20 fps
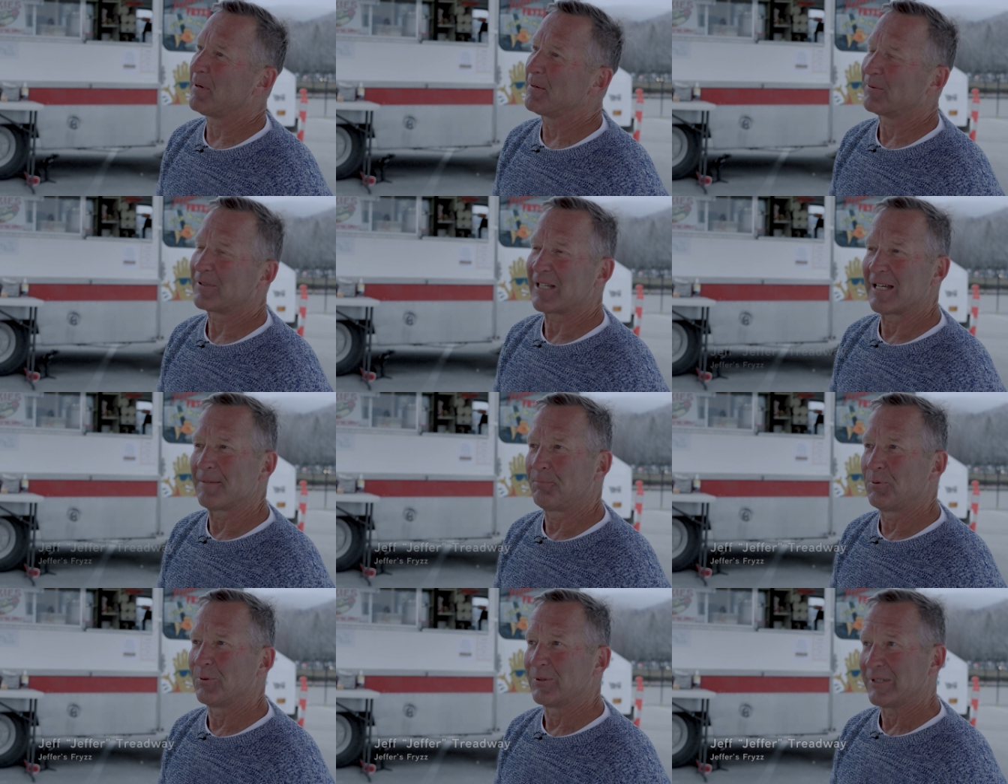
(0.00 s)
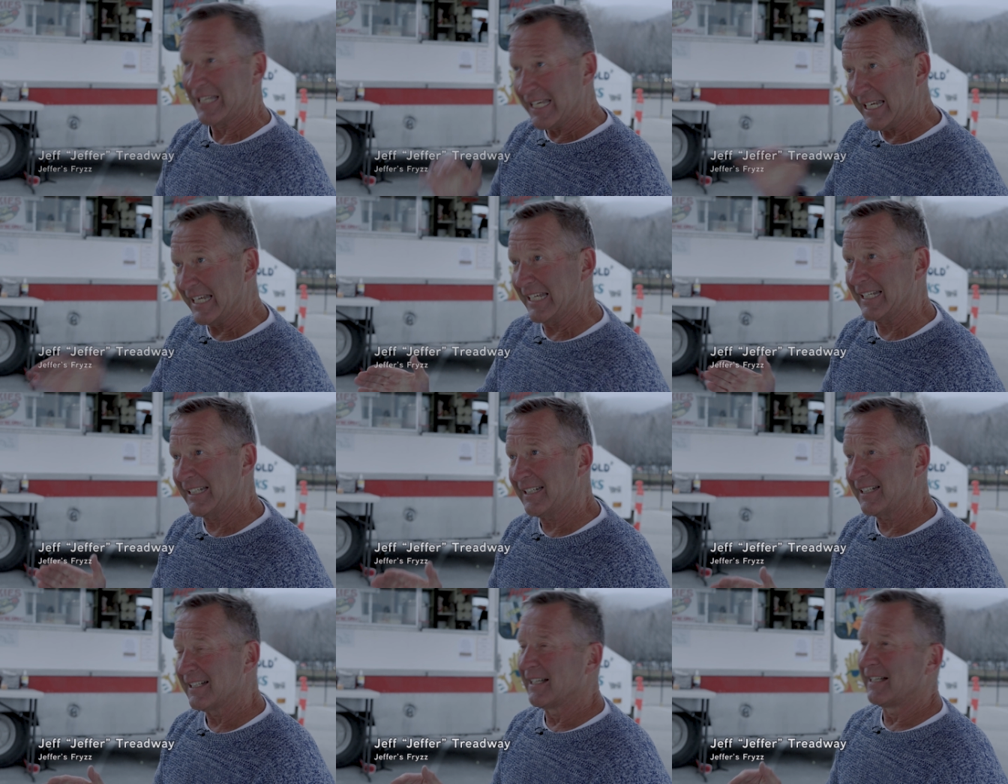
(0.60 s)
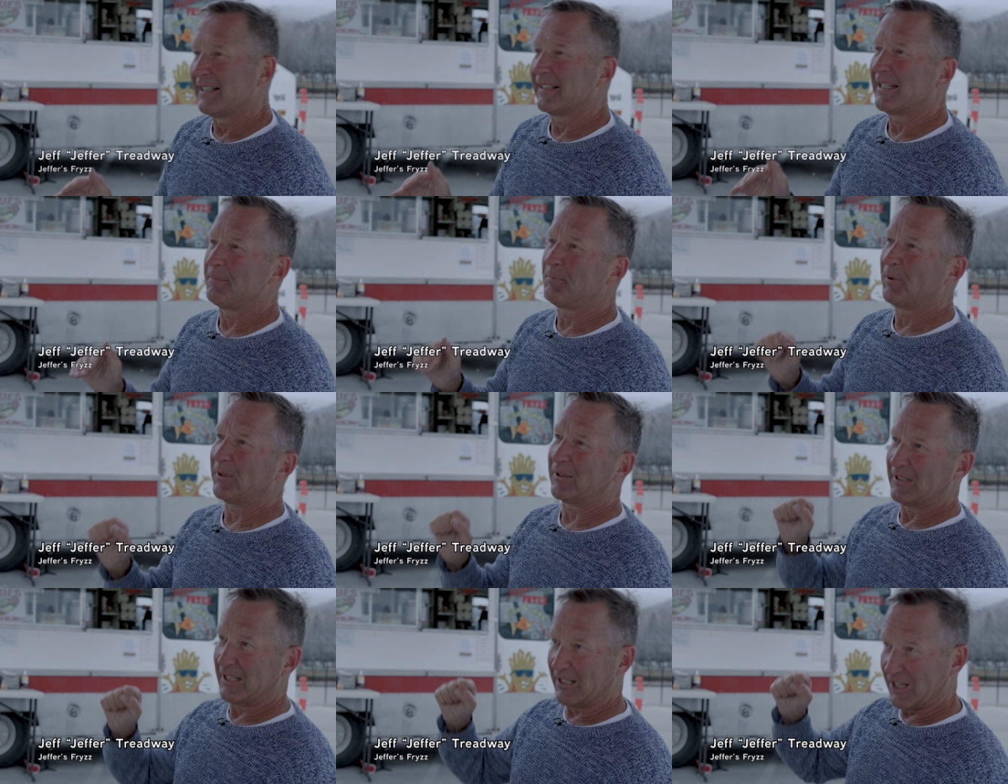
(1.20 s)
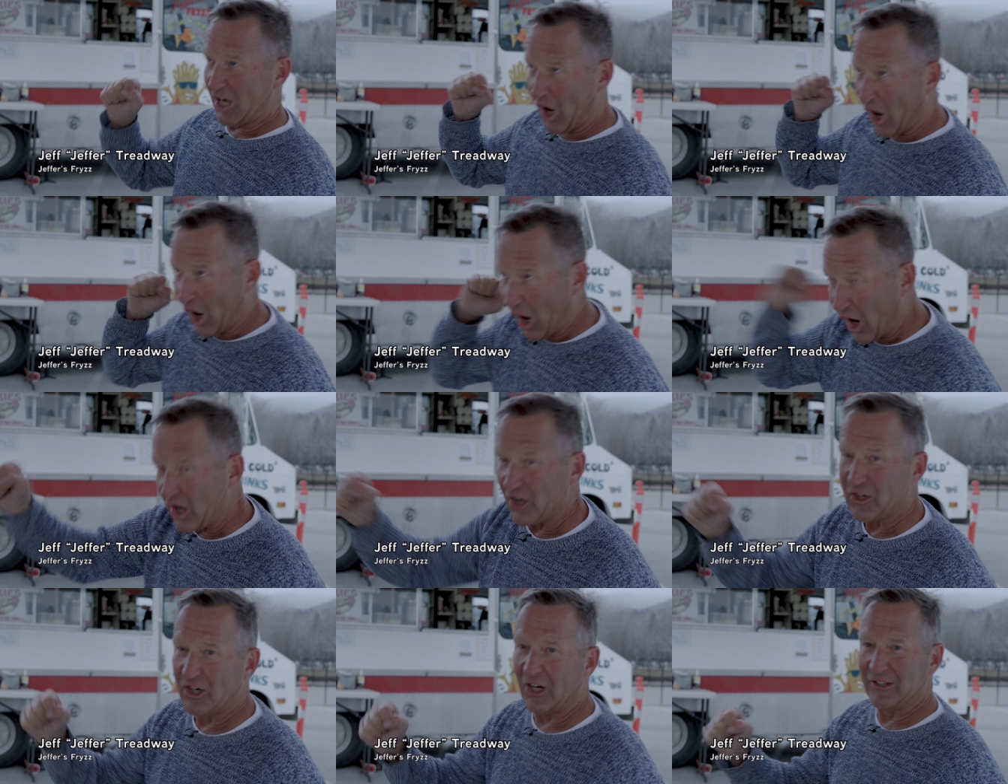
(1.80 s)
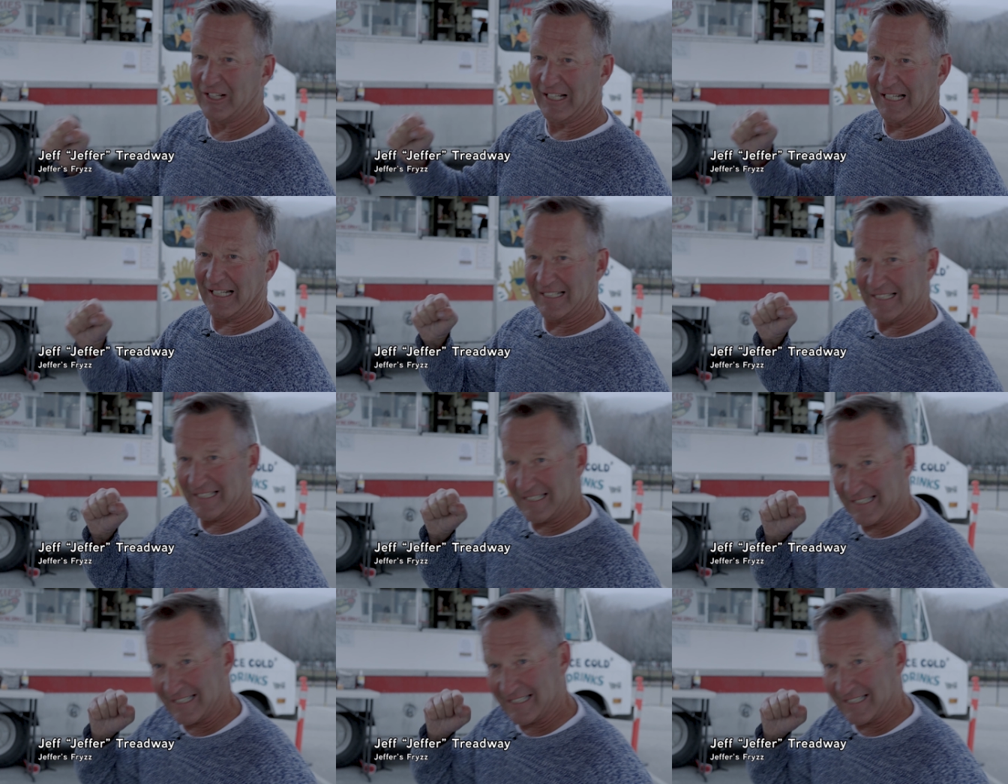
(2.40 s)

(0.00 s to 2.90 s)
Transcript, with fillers: people say poutine, they put the hard on the